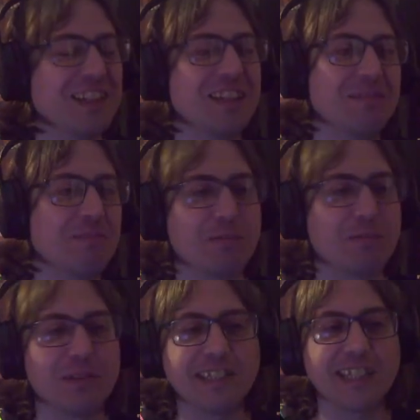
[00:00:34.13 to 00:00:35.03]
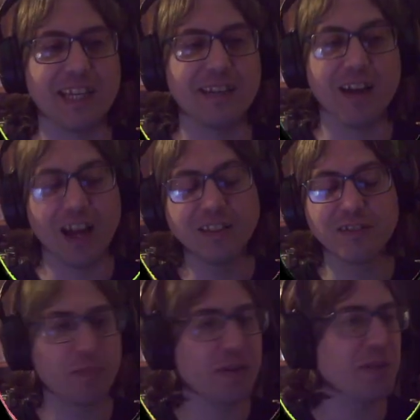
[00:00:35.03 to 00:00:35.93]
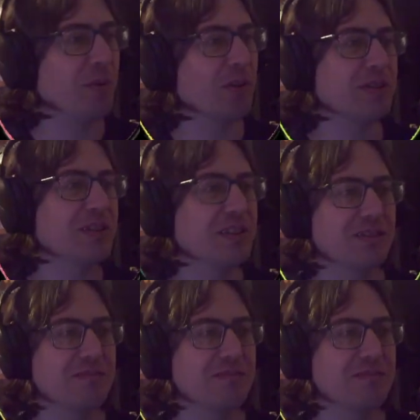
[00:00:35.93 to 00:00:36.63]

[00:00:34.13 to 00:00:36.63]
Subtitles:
But we'll see. And for people that